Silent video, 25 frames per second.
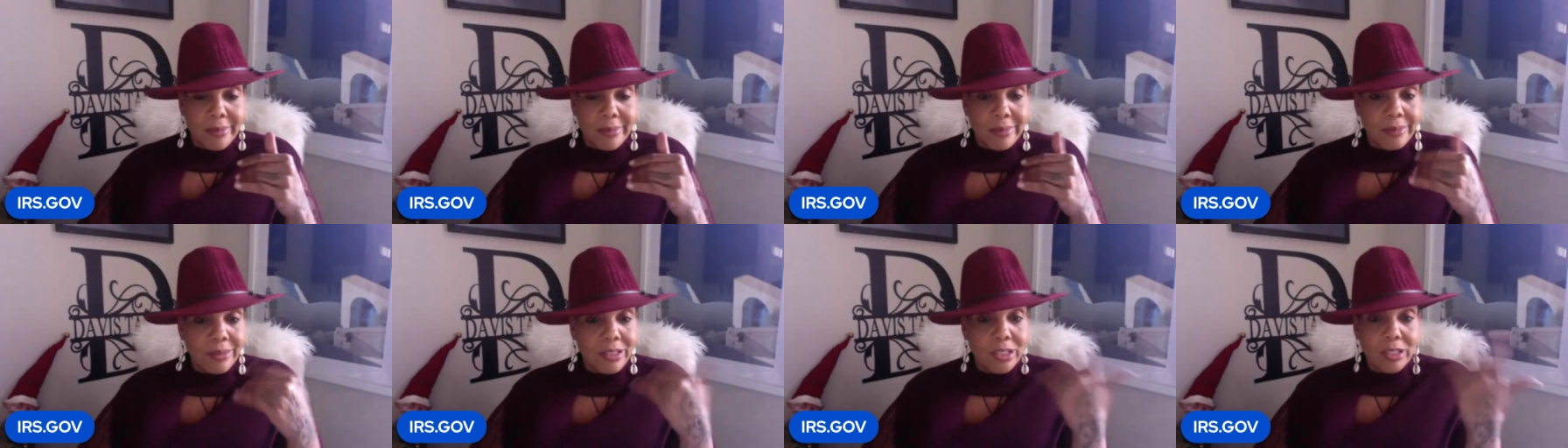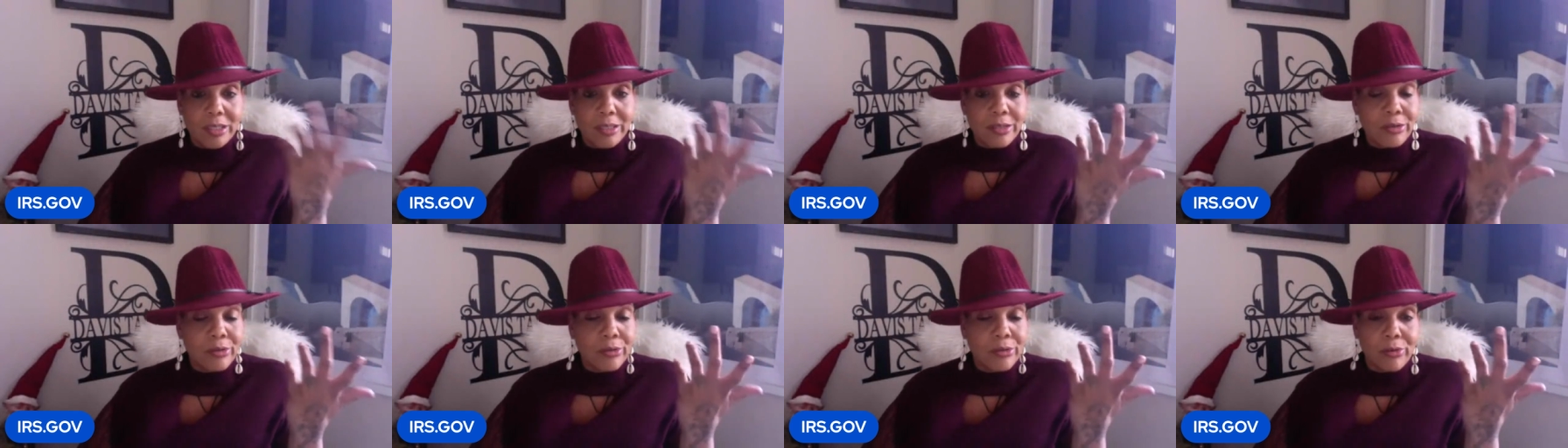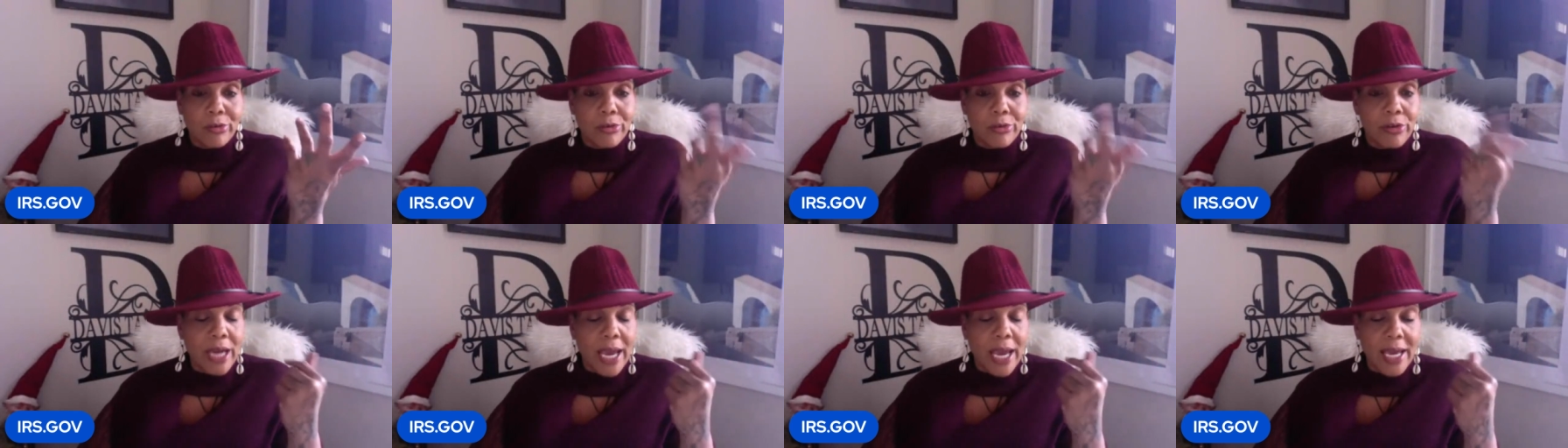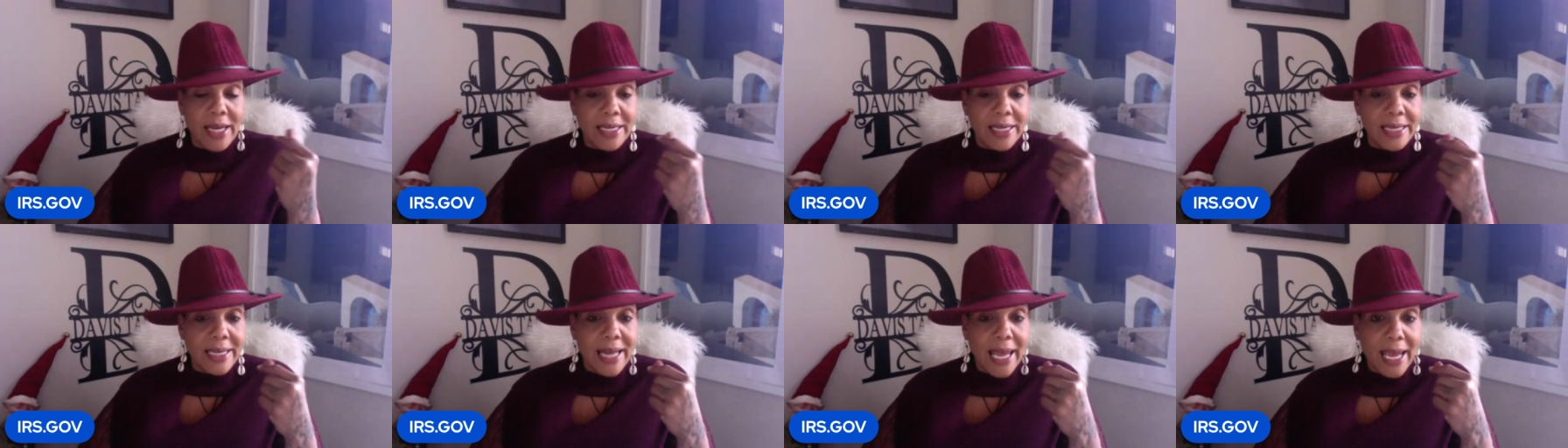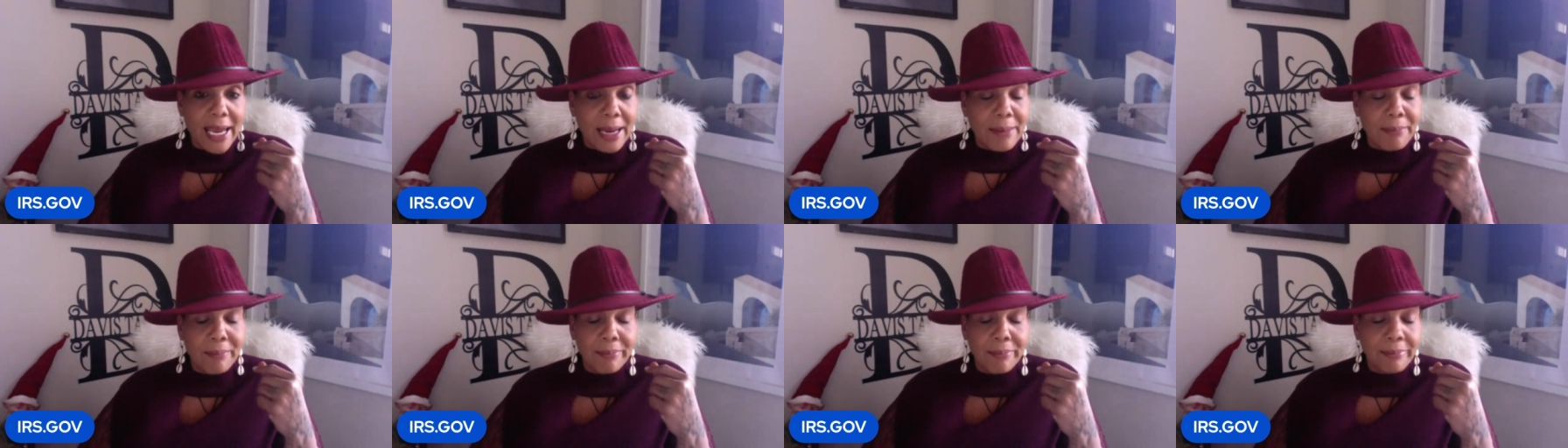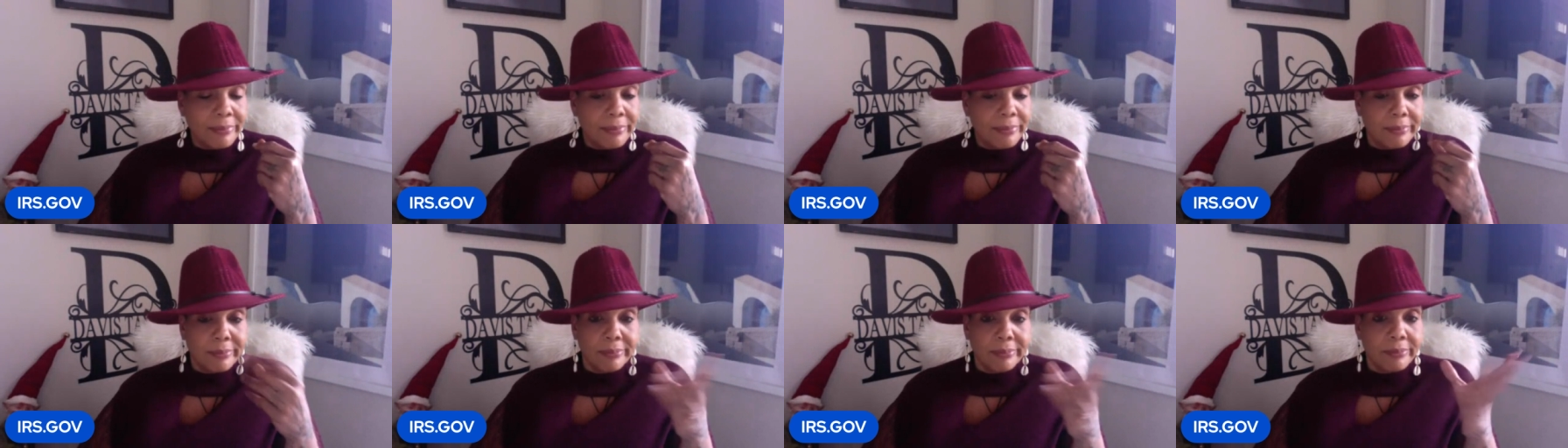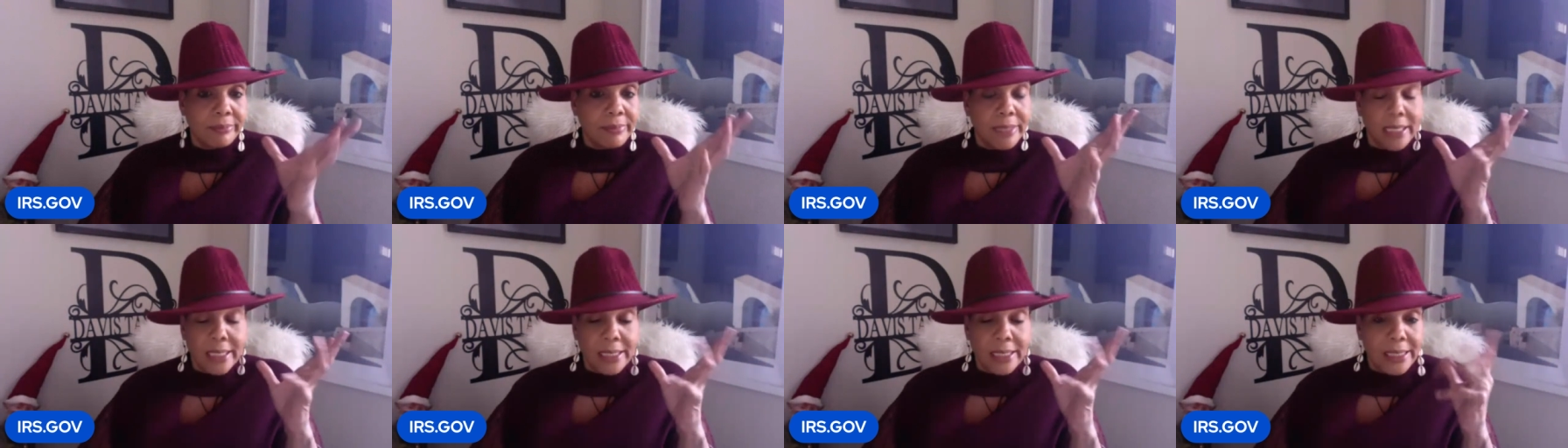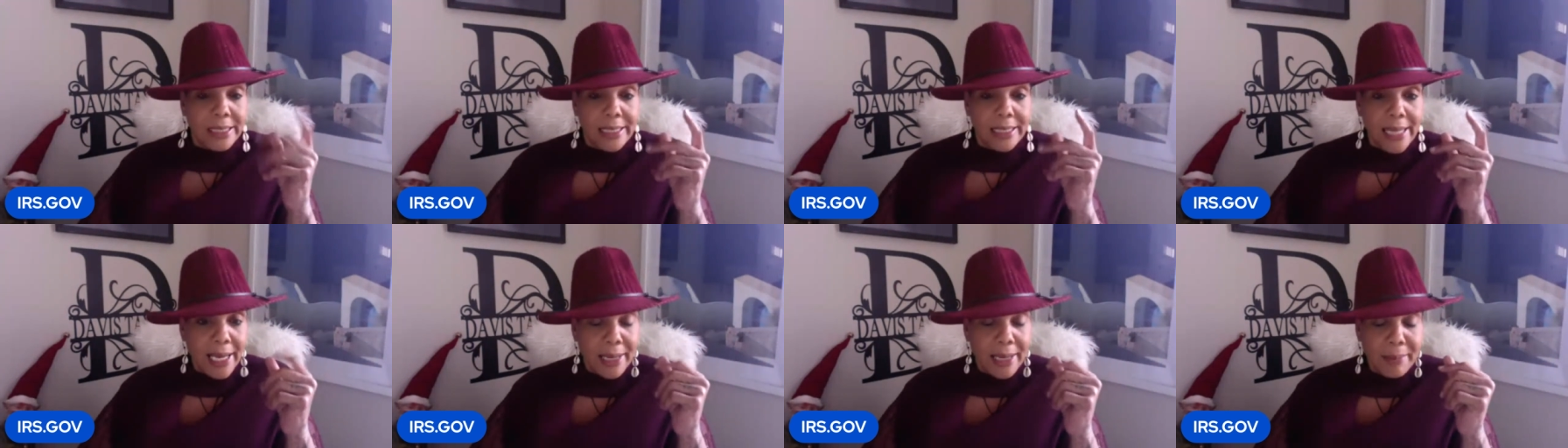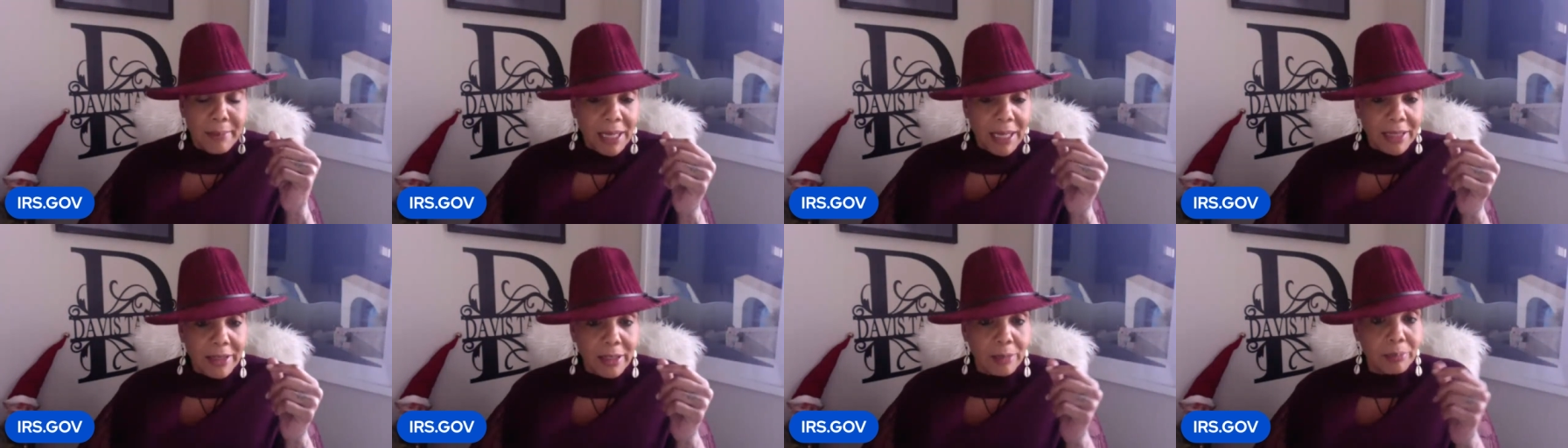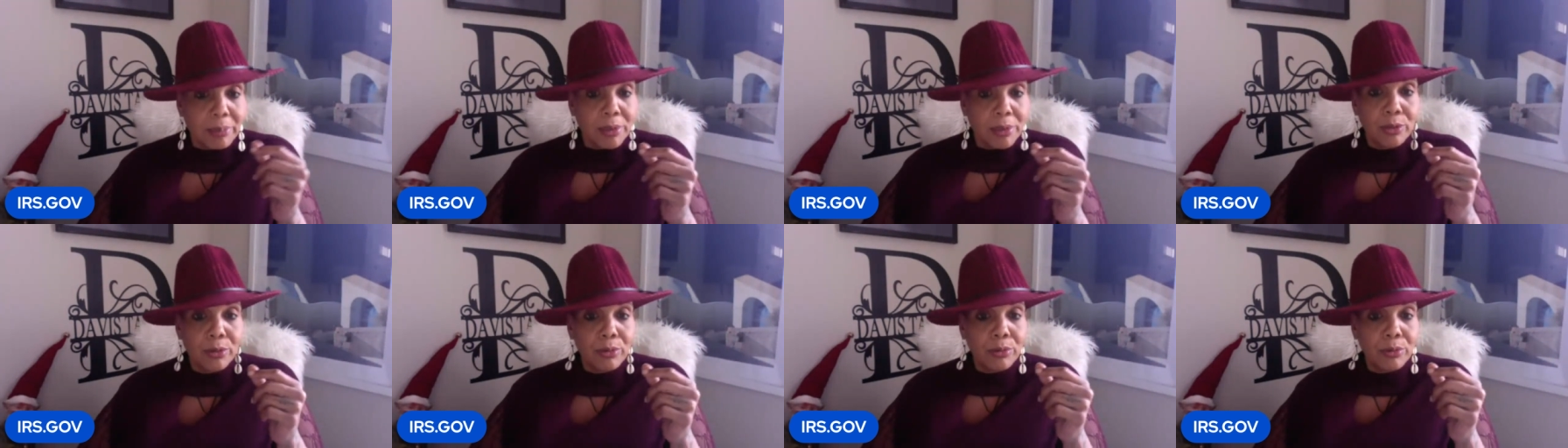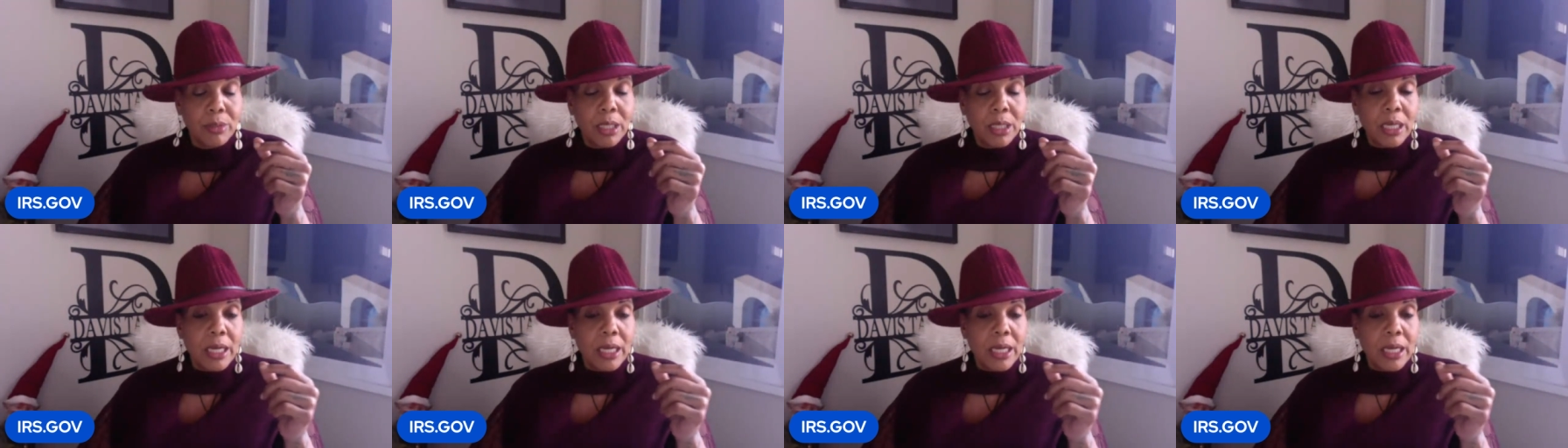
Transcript: Just create a name any name out the blue